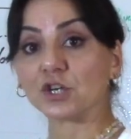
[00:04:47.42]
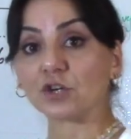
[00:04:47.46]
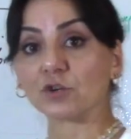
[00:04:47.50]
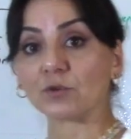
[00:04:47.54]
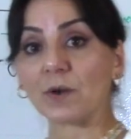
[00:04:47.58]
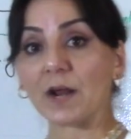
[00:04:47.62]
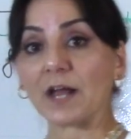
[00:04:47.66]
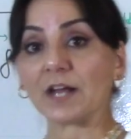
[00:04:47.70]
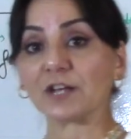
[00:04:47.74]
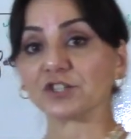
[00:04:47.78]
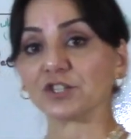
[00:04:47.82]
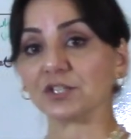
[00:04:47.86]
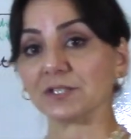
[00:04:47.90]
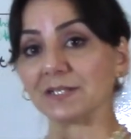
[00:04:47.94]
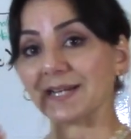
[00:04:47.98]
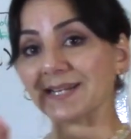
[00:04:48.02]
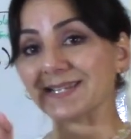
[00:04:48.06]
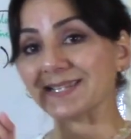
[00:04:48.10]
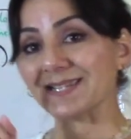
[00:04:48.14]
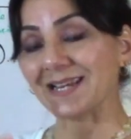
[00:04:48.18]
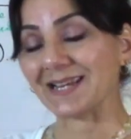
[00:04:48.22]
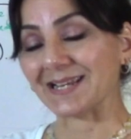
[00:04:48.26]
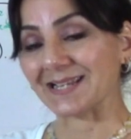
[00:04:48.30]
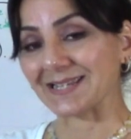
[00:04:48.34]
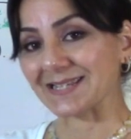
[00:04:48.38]
crash, and
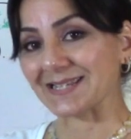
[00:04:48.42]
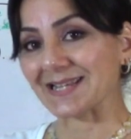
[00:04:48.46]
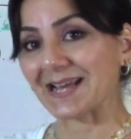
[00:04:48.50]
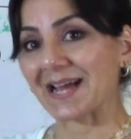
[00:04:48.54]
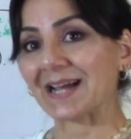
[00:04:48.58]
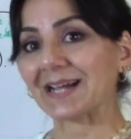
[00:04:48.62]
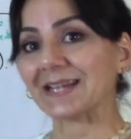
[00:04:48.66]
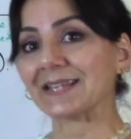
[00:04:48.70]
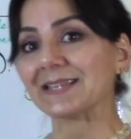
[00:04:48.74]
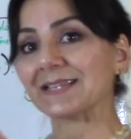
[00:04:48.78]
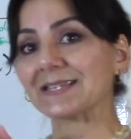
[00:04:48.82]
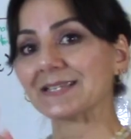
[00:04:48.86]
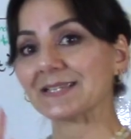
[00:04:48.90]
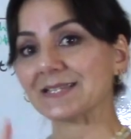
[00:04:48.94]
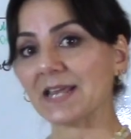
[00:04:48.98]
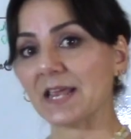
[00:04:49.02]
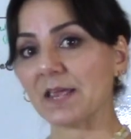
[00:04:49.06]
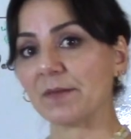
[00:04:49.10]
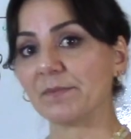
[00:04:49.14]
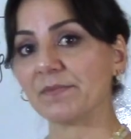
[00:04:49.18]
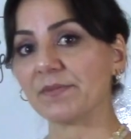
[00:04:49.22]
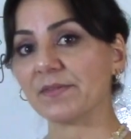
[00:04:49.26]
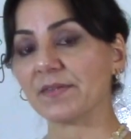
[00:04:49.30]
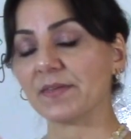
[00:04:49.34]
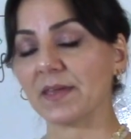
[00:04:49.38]
that's exactly the
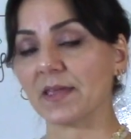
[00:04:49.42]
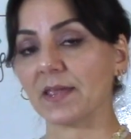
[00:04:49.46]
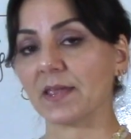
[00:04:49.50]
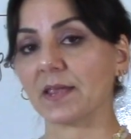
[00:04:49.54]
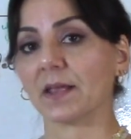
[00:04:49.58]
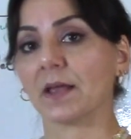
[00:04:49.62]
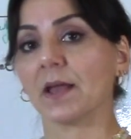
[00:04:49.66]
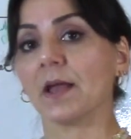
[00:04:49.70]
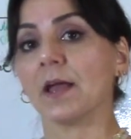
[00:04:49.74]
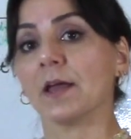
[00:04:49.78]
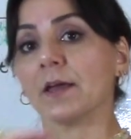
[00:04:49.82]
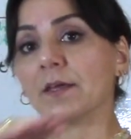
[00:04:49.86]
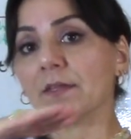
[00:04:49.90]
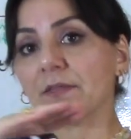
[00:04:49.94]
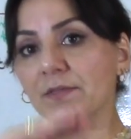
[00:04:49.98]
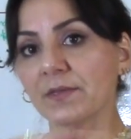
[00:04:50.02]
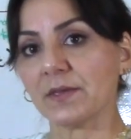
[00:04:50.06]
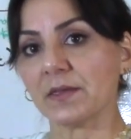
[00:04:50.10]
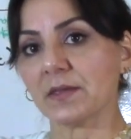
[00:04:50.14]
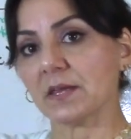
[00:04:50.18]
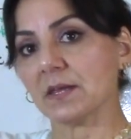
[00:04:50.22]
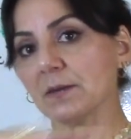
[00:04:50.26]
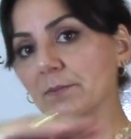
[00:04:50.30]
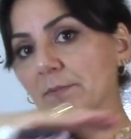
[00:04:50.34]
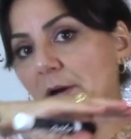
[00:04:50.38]
same thing.
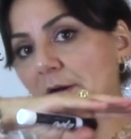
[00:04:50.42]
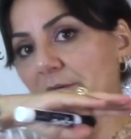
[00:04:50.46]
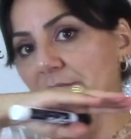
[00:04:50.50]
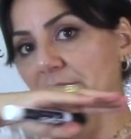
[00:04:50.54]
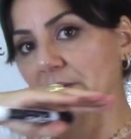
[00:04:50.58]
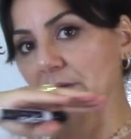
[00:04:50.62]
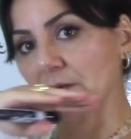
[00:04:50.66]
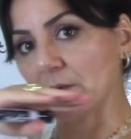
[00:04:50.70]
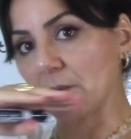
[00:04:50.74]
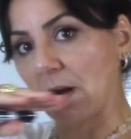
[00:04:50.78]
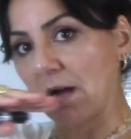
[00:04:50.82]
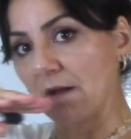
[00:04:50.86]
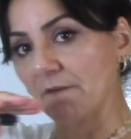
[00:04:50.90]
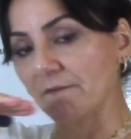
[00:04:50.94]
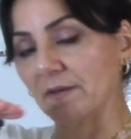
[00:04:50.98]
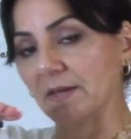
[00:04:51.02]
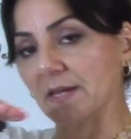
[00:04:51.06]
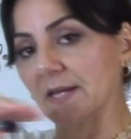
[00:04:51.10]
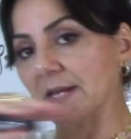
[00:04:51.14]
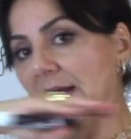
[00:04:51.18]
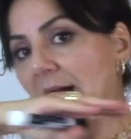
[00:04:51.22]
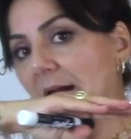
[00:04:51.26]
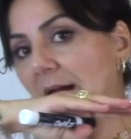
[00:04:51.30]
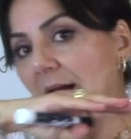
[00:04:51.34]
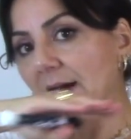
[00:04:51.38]
Think about the graphic.
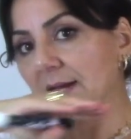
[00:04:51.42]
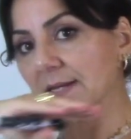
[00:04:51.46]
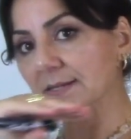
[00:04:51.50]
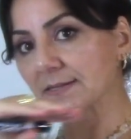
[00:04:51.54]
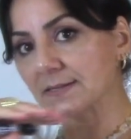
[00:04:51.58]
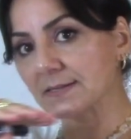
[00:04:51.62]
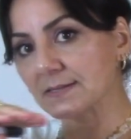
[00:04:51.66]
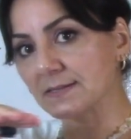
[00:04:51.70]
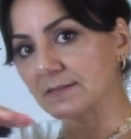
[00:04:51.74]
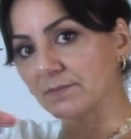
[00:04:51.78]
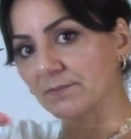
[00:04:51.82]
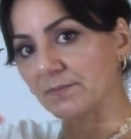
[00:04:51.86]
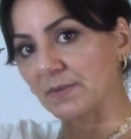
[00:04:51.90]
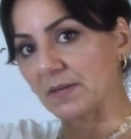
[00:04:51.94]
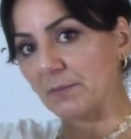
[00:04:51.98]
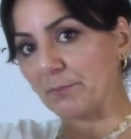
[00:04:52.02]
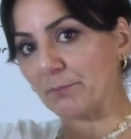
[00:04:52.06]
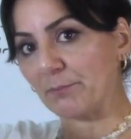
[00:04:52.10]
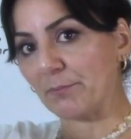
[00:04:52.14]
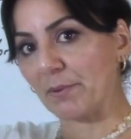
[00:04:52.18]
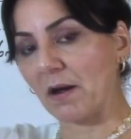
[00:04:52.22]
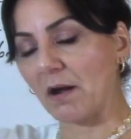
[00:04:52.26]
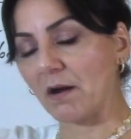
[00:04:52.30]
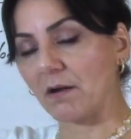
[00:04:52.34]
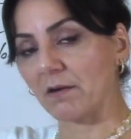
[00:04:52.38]
It has to be
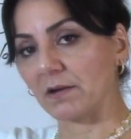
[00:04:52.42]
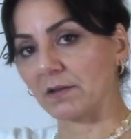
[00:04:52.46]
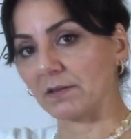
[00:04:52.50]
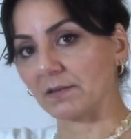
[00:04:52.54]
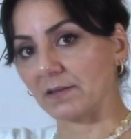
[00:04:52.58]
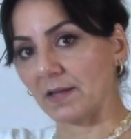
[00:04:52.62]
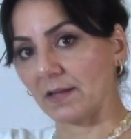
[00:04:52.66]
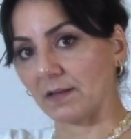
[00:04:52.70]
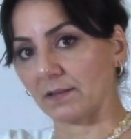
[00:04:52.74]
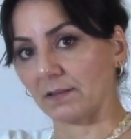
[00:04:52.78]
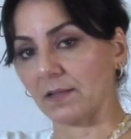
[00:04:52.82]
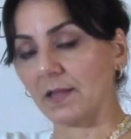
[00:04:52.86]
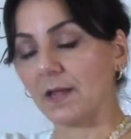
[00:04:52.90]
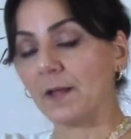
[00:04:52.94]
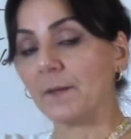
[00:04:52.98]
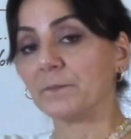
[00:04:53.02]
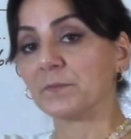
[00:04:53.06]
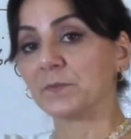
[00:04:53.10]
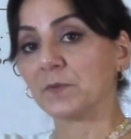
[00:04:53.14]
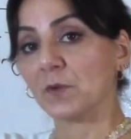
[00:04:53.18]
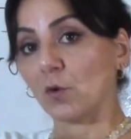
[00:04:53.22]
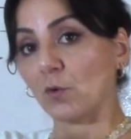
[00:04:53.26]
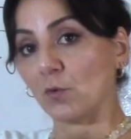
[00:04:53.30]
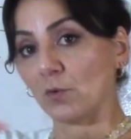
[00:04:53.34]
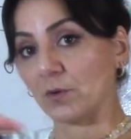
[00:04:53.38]
parallel
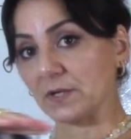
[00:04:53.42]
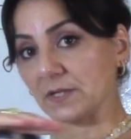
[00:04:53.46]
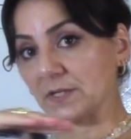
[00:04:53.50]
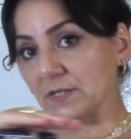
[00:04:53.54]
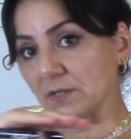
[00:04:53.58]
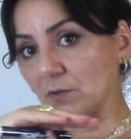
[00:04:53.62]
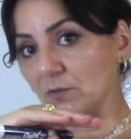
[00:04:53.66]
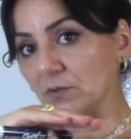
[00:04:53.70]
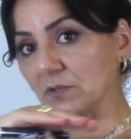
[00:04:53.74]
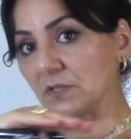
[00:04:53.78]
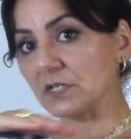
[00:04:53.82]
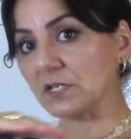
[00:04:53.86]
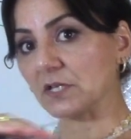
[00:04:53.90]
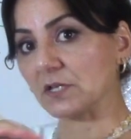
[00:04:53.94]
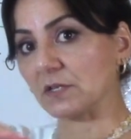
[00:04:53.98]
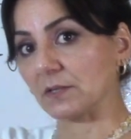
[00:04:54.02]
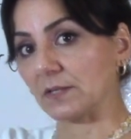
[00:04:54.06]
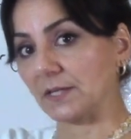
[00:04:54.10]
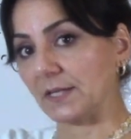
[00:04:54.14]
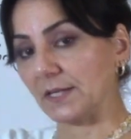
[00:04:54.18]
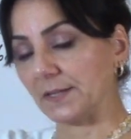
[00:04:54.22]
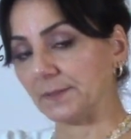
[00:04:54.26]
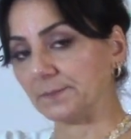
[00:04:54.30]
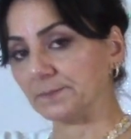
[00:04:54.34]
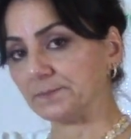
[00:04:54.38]

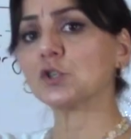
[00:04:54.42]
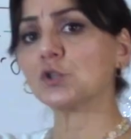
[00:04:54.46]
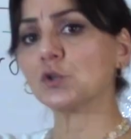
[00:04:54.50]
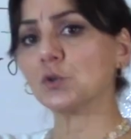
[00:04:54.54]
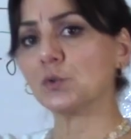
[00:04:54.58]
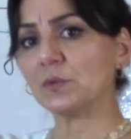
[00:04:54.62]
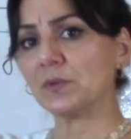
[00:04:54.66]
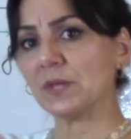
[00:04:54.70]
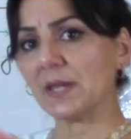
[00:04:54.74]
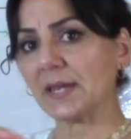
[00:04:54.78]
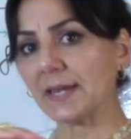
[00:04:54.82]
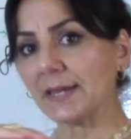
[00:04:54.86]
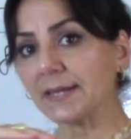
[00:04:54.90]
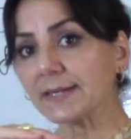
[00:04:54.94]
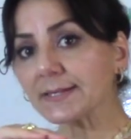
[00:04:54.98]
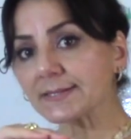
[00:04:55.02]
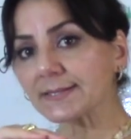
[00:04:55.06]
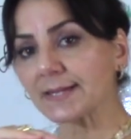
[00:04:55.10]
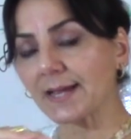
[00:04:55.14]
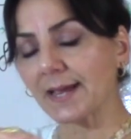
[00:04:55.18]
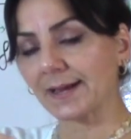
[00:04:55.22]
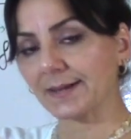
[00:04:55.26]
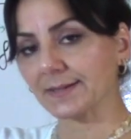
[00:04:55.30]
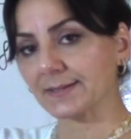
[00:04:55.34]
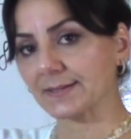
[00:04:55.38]
horizontally to the
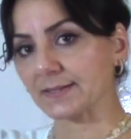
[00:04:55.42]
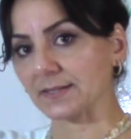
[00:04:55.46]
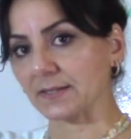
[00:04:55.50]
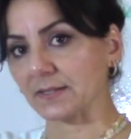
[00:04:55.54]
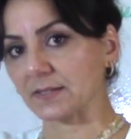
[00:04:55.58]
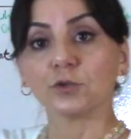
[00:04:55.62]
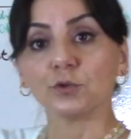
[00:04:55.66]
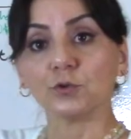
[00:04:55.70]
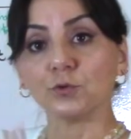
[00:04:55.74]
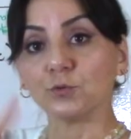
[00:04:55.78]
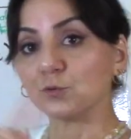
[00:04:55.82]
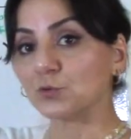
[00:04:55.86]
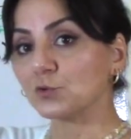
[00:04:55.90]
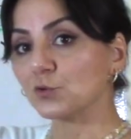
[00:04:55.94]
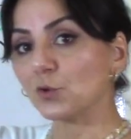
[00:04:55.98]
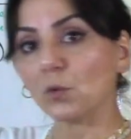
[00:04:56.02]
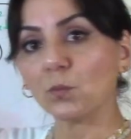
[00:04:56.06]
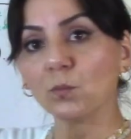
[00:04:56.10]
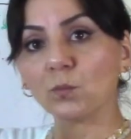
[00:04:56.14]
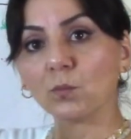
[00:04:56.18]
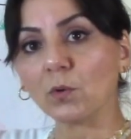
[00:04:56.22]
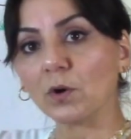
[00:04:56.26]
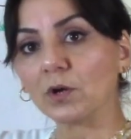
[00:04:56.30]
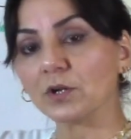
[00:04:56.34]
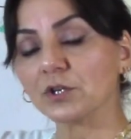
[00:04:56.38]
x-axis. You
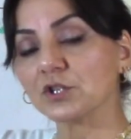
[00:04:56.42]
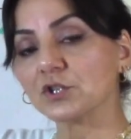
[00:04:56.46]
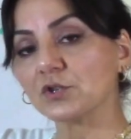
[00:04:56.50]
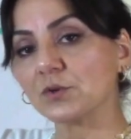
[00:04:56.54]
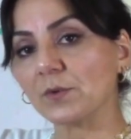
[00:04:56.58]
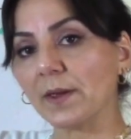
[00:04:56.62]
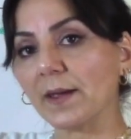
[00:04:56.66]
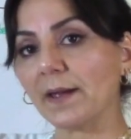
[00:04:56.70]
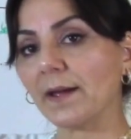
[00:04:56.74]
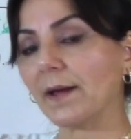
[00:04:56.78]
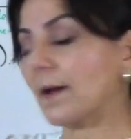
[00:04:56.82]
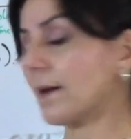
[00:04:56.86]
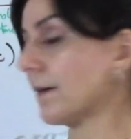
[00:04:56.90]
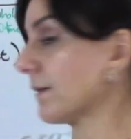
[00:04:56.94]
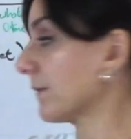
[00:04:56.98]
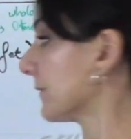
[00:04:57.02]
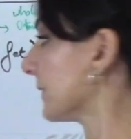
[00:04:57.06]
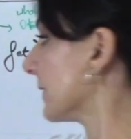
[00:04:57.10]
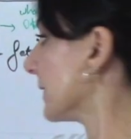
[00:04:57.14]
don't want to have